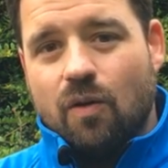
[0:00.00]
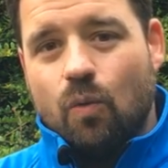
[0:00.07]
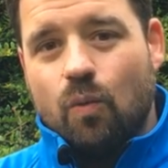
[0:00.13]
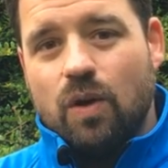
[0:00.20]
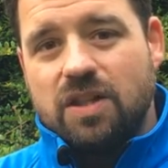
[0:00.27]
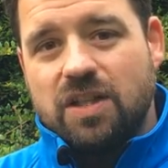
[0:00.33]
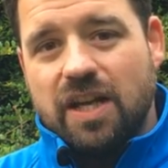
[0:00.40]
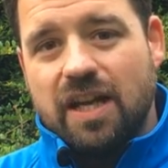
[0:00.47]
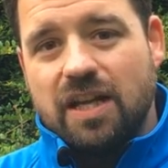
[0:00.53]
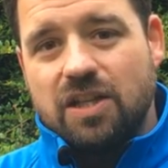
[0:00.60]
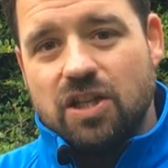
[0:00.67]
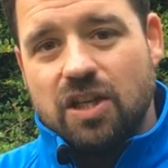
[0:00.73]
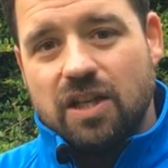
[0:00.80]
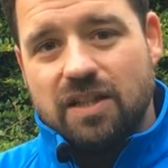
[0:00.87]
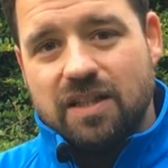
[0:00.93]
will
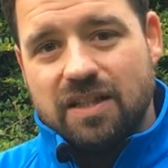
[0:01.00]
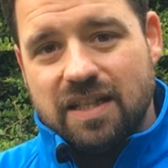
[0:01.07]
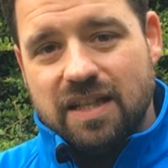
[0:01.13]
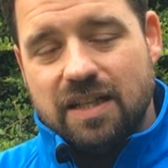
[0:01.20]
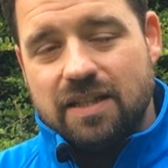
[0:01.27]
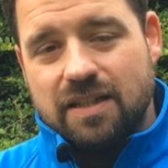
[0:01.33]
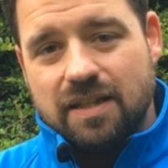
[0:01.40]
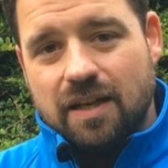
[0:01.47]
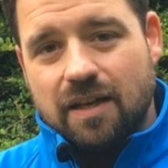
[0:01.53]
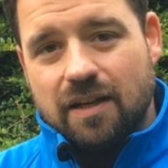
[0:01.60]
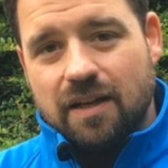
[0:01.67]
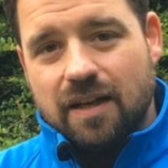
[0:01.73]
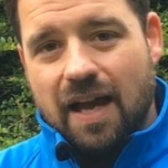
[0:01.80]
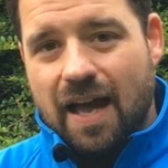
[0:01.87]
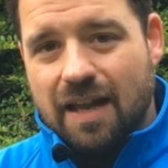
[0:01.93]
change the teats,
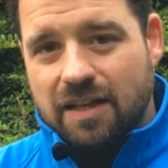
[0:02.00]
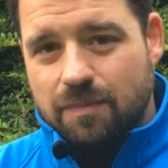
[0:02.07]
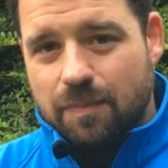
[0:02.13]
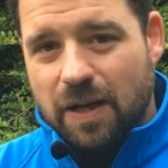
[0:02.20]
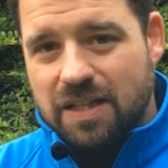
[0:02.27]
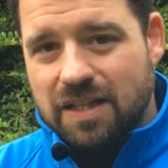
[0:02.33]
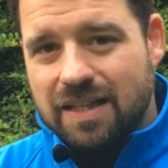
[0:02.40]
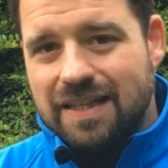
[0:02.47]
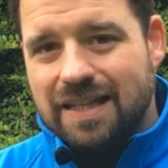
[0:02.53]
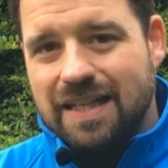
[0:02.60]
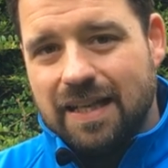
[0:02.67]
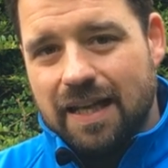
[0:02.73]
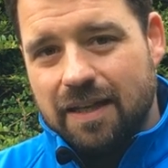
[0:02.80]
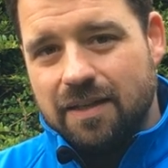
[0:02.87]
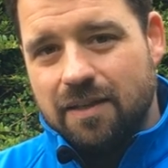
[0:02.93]
and especially the
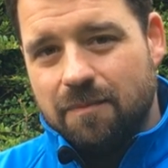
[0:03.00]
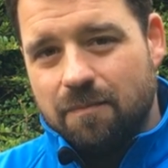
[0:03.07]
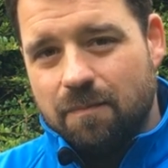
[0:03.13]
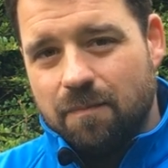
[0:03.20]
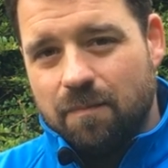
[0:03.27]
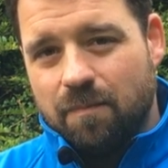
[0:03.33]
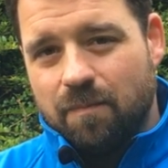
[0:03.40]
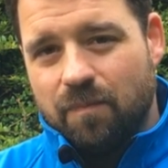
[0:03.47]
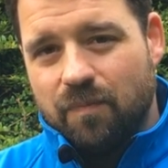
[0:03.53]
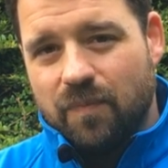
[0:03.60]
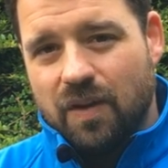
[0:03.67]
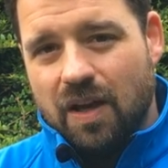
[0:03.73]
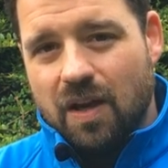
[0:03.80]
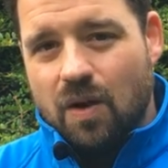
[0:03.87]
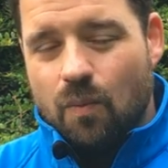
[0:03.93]
teat end.
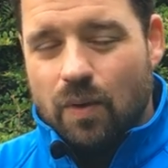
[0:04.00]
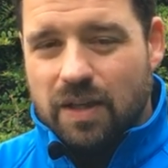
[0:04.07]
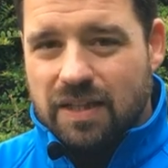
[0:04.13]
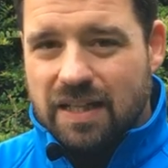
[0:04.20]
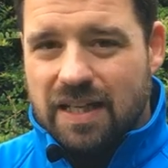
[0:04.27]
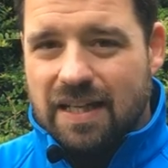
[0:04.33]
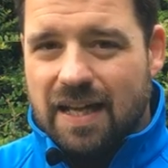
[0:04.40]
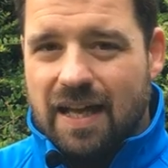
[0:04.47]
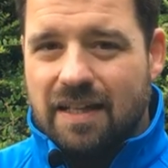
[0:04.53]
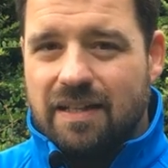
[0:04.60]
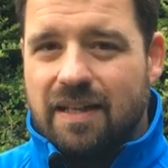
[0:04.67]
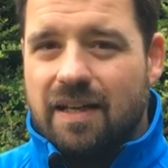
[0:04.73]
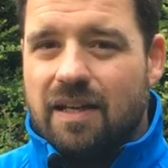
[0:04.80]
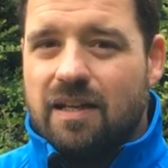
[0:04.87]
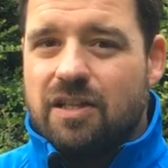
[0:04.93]
When the teat end
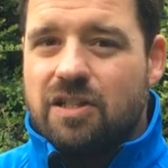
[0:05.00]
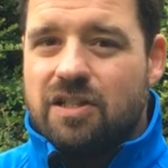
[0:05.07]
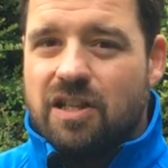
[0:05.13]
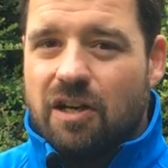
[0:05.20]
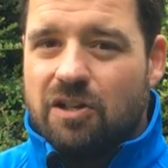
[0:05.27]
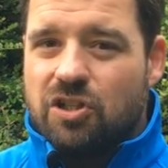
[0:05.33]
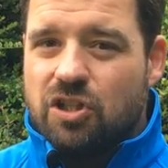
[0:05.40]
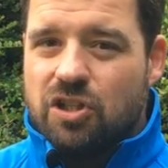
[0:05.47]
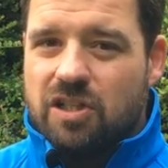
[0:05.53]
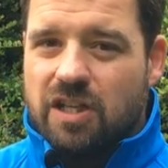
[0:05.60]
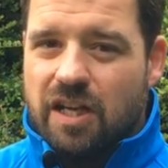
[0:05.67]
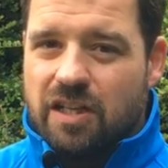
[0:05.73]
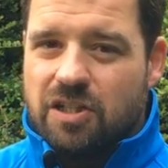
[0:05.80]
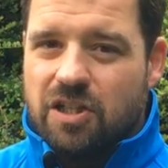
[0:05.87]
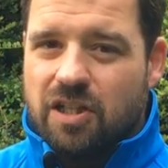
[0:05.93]
starts
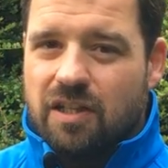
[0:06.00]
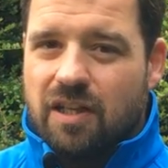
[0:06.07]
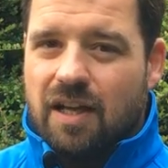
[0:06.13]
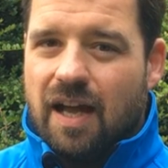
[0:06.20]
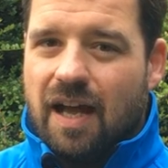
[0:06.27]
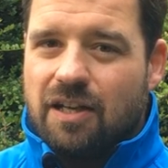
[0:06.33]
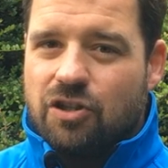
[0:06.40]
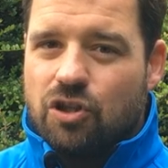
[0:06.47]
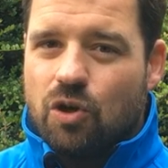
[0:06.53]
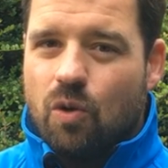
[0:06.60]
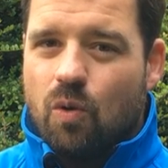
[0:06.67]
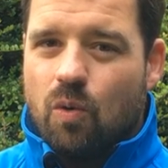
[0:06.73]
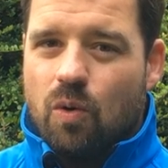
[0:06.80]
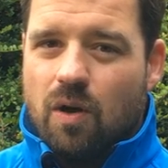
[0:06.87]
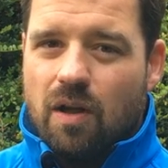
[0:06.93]
changing and
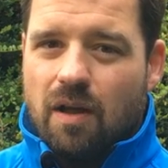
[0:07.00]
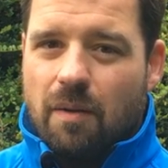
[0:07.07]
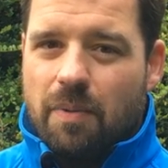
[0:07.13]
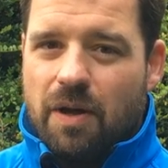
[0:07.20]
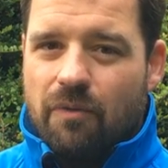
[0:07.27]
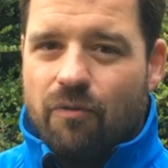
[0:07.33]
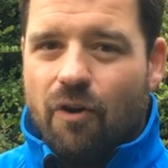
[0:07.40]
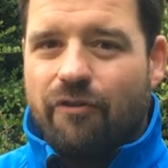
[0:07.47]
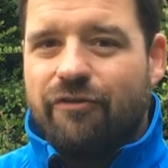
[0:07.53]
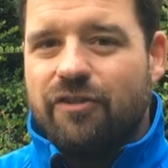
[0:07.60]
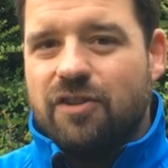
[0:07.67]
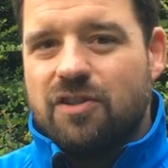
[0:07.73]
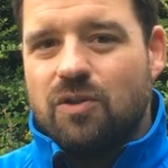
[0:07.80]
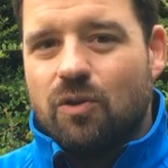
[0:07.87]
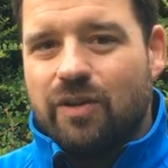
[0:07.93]
show a bit of
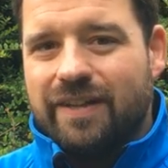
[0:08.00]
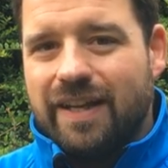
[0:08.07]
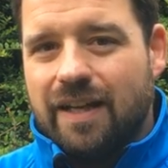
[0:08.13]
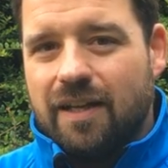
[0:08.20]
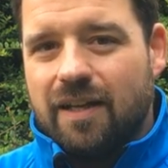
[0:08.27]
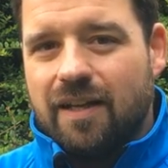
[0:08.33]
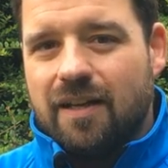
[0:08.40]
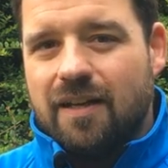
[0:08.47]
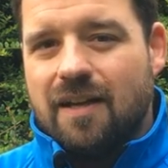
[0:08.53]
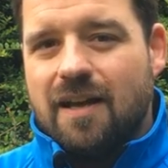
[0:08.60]
roughness or thickening,